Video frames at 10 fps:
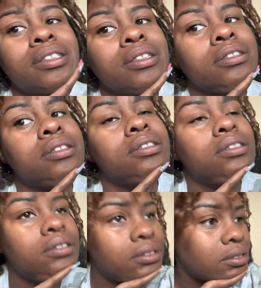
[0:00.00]
Just
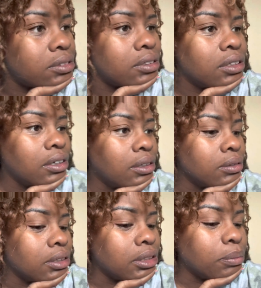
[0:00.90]

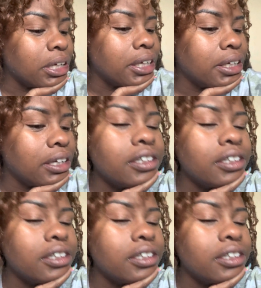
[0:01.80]
really bad.